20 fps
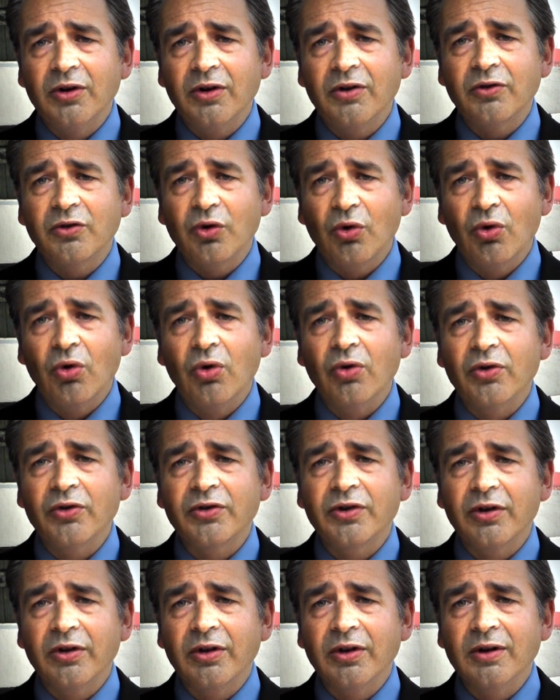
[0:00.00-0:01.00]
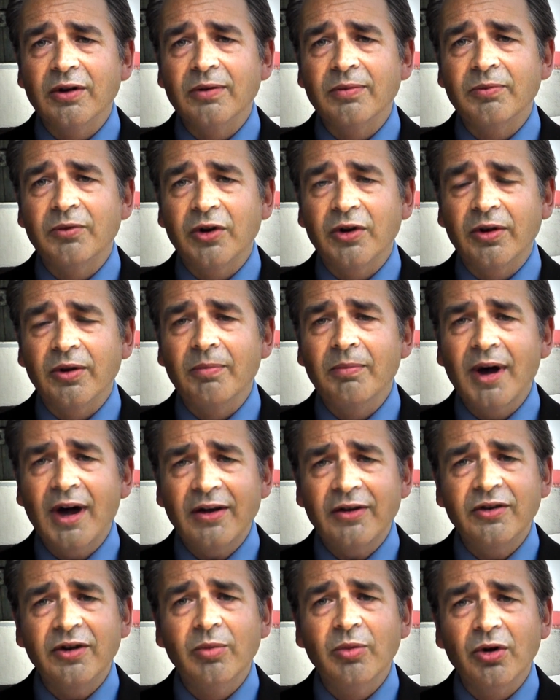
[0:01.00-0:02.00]
its doors to the
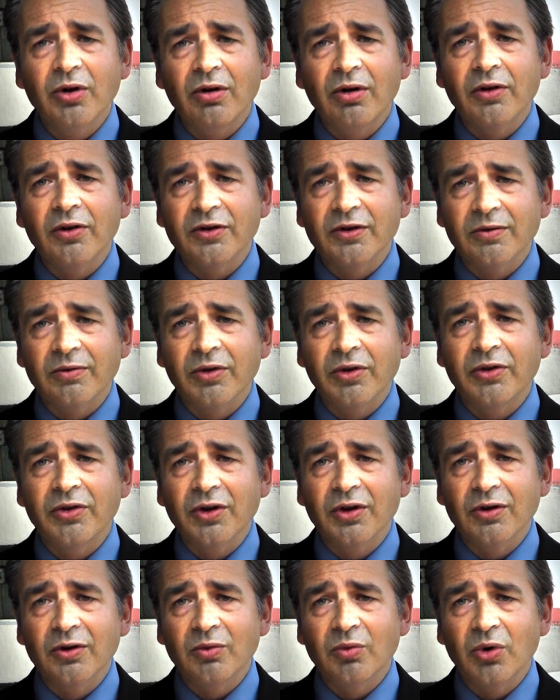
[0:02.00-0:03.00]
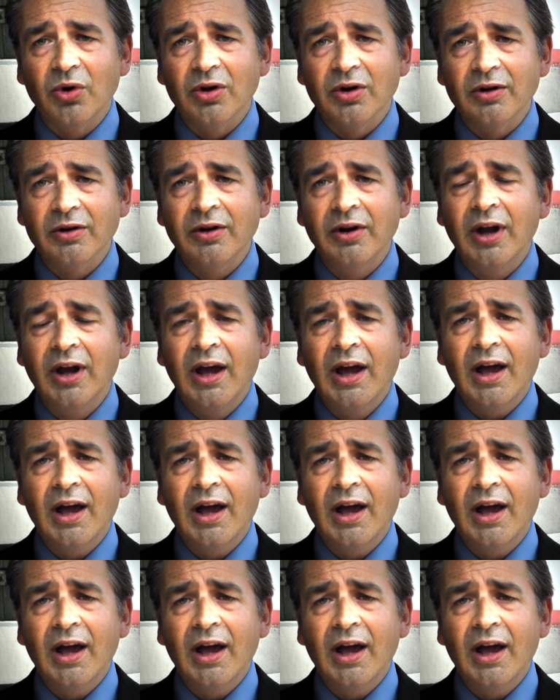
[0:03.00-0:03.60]
mass immigrants of the third world,